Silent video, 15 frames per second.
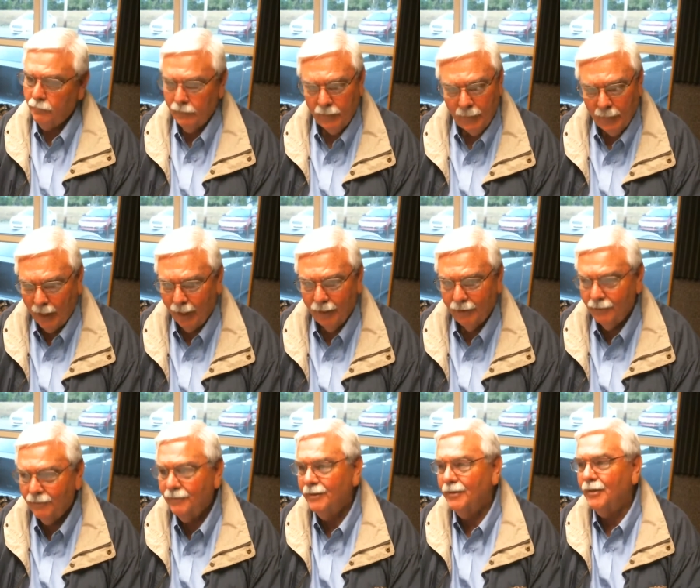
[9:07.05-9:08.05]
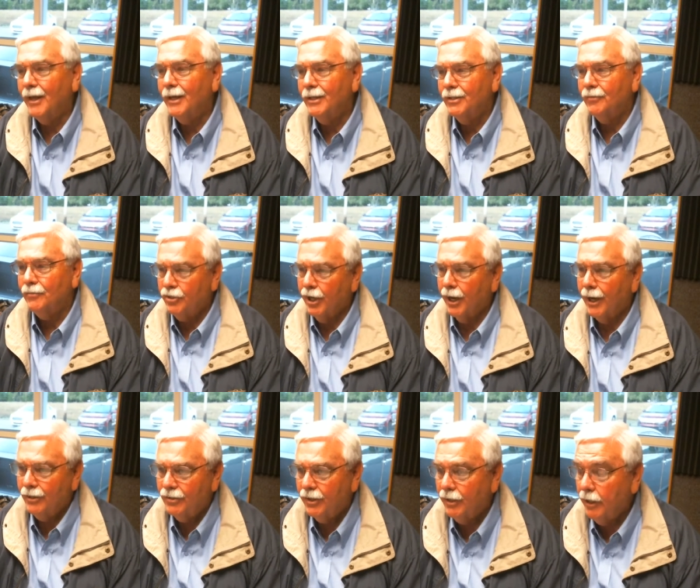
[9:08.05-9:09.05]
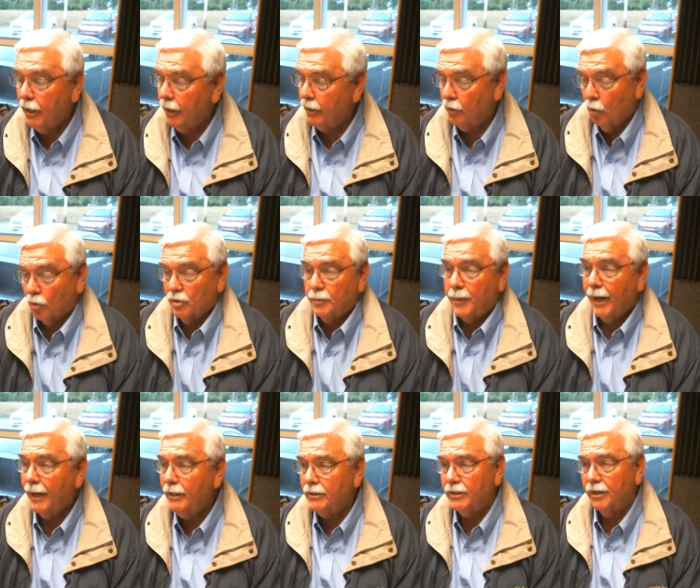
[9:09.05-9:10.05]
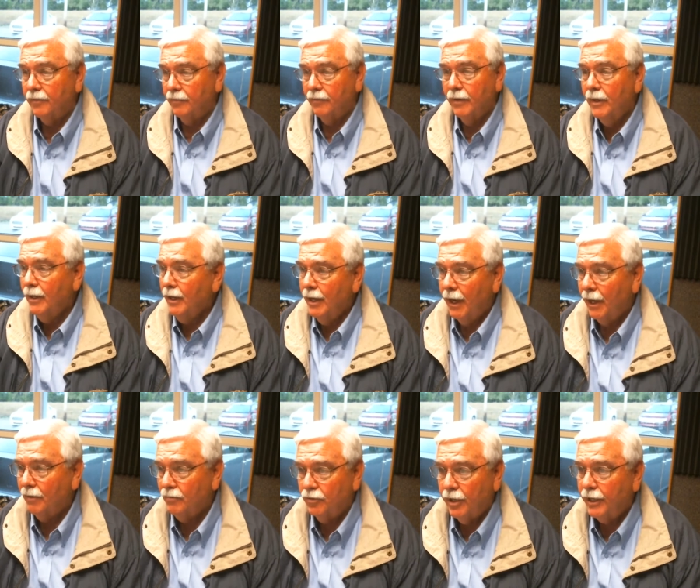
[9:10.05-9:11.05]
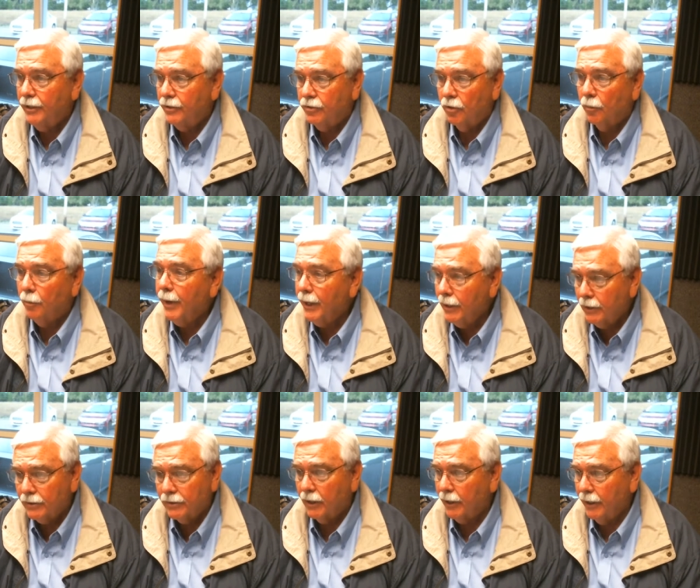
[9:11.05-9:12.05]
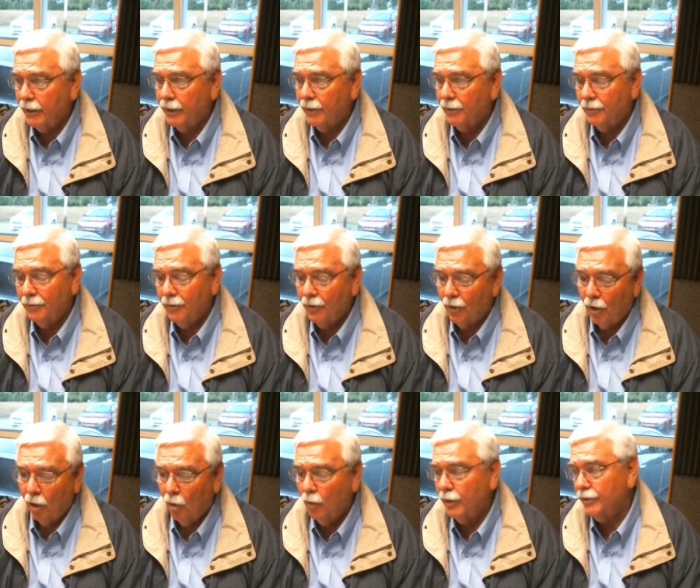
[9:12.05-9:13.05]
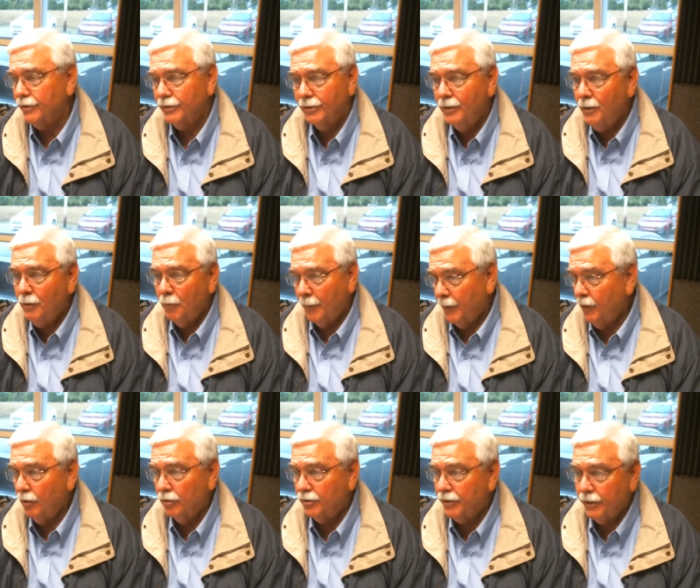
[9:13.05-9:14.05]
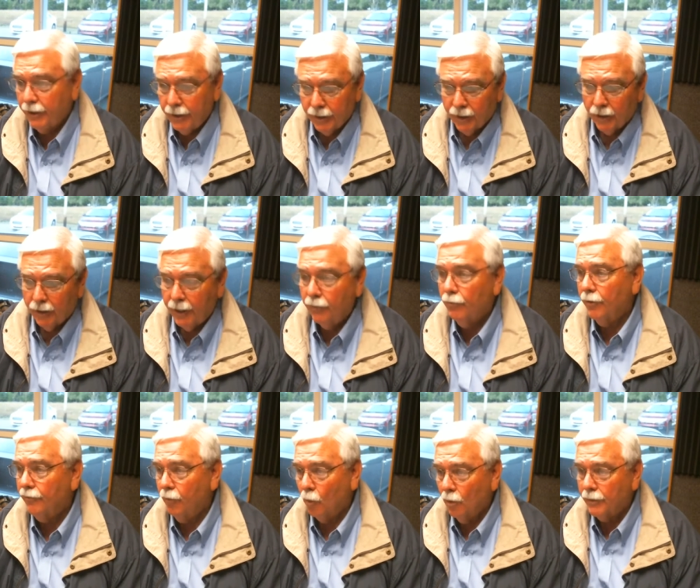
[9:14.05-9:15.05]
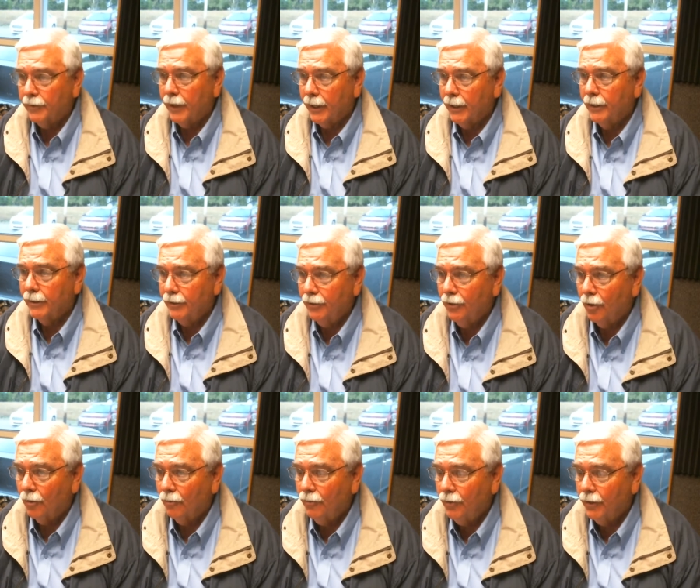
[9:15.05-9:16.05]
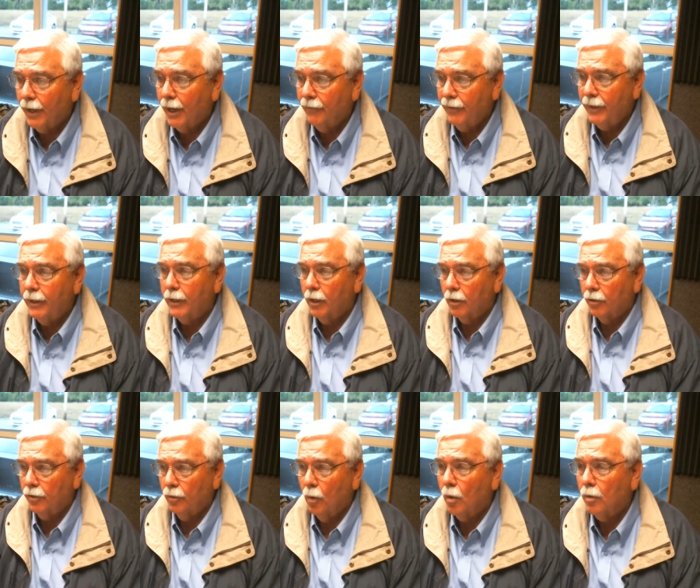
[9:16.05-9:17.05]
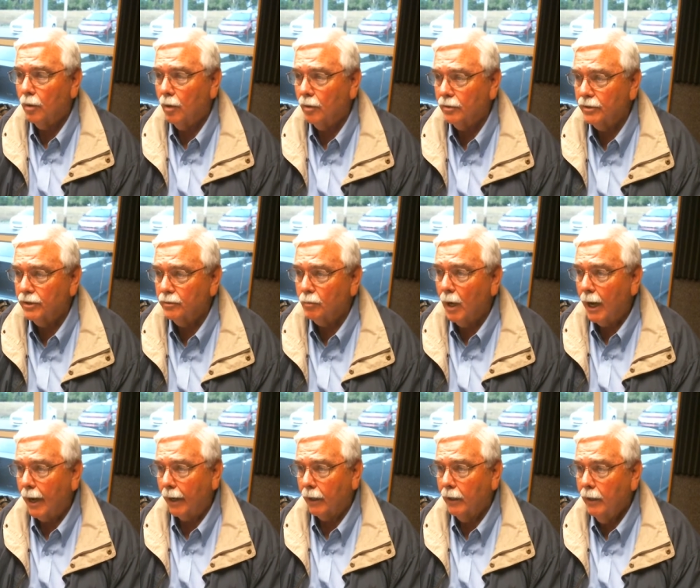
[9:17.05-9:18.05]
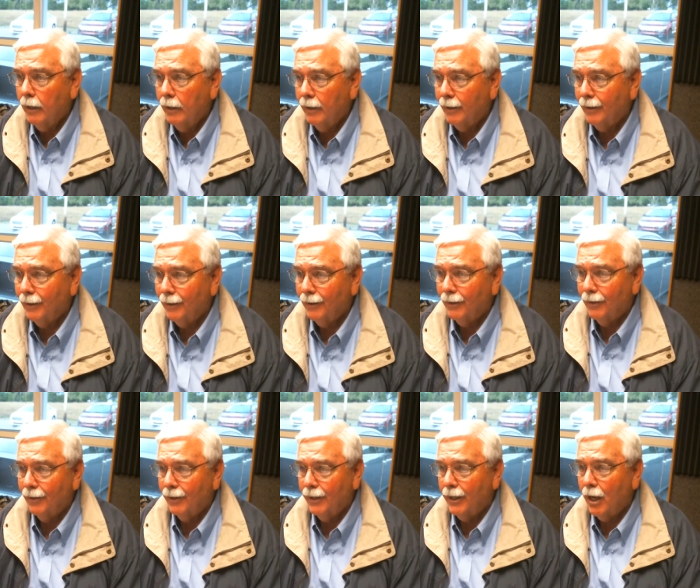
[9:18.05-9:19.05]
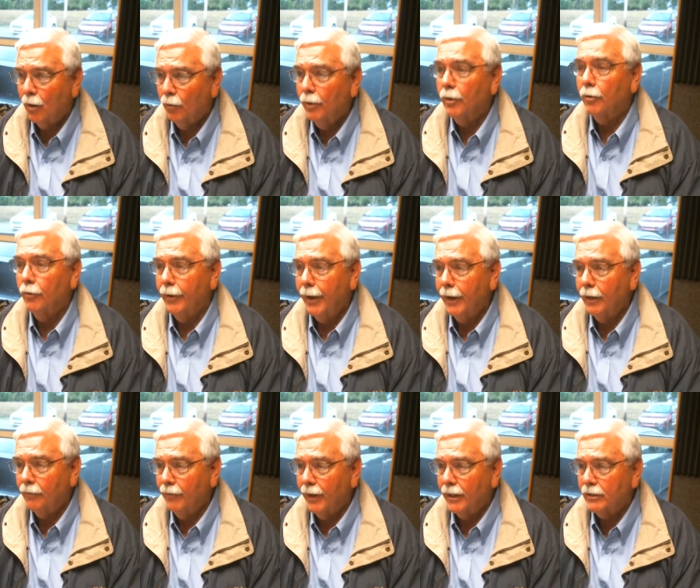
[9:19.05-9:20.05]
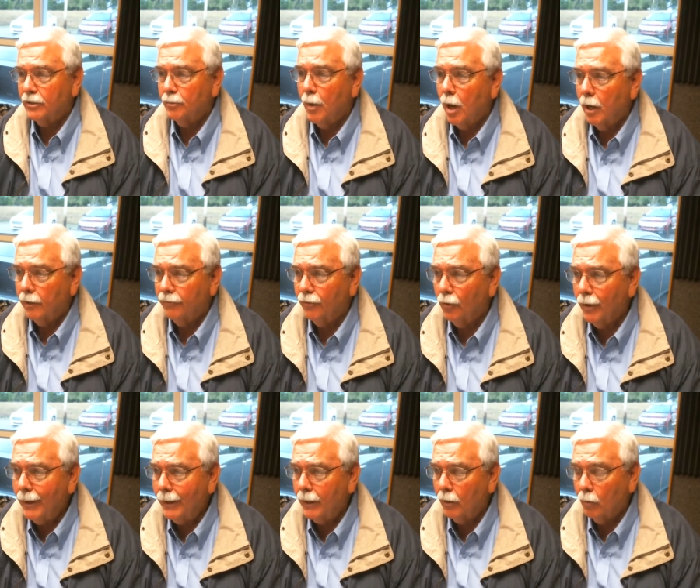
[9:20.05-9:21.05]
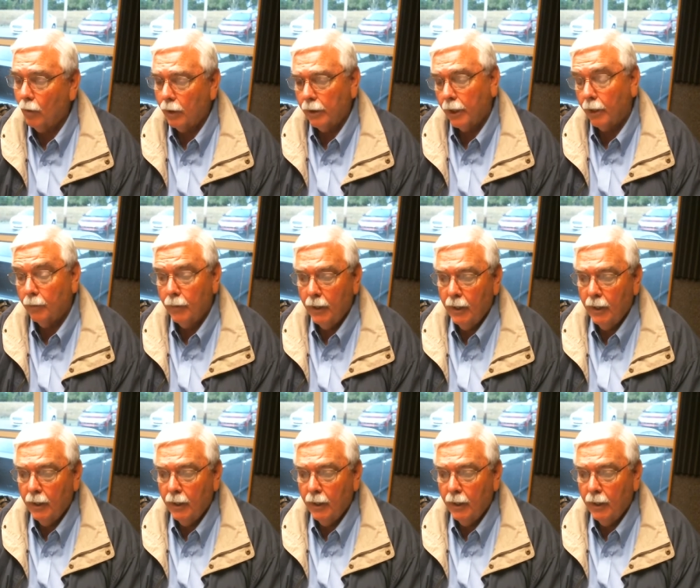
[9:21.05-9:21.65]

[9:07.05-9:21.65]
things are going to change. Things have changed. And of course, paints have changed tremendously. And, you know, I always use the Henry Ford thing. You know, if you can have any color you want as long as it's black. Mm-hmm. And he got real creative and had some olive green at one time.